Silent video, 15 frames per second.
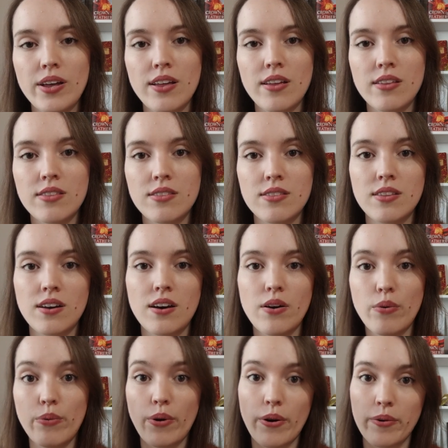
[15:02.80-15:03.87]
with
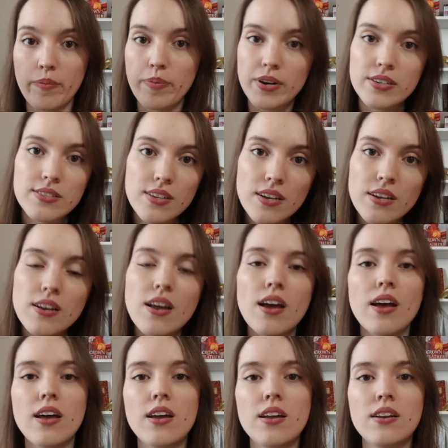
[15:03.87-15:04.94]
the wrong person,
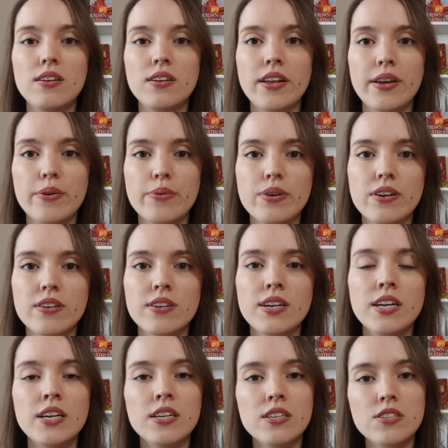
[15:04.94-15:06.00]
and they were
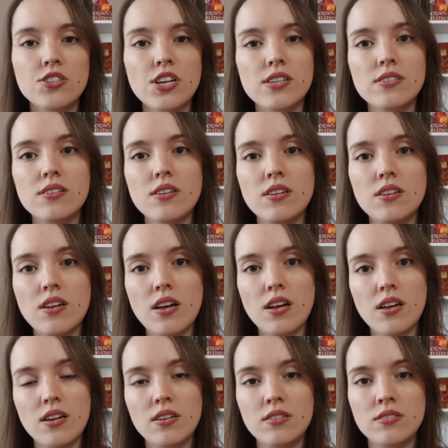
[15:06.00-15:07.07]
chosen
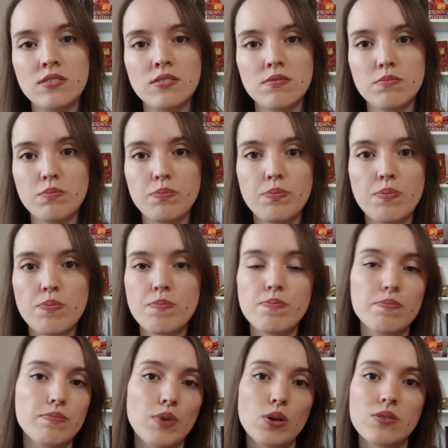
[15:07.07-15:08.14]
and
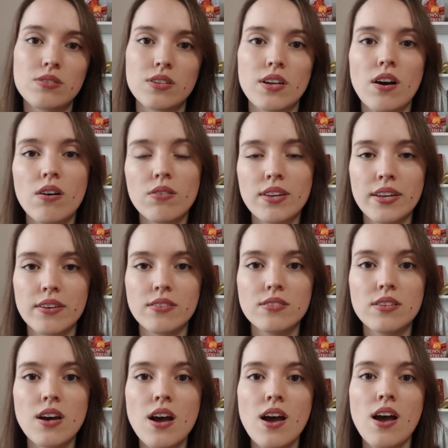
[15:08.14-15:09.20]
mostly all
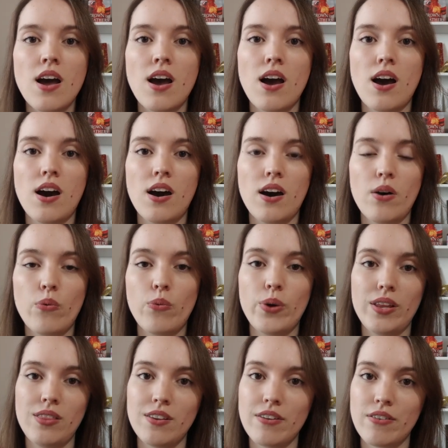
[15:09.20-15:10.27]
killed
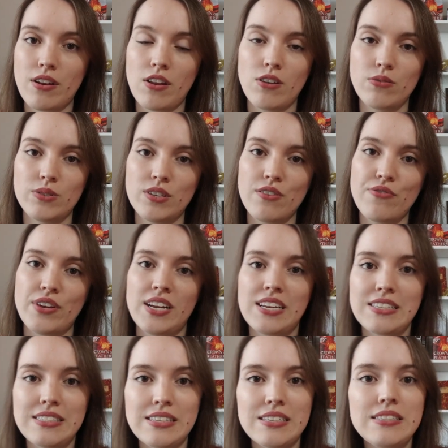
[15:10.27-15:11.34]
along with their
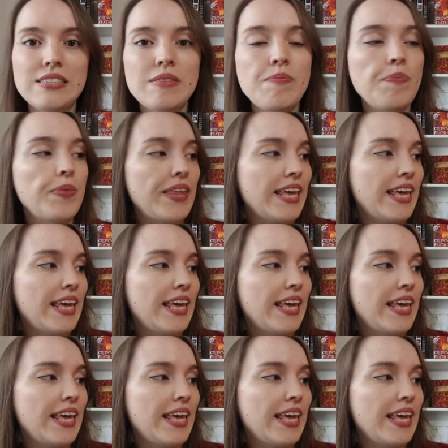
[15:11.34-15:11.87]
phoenixes.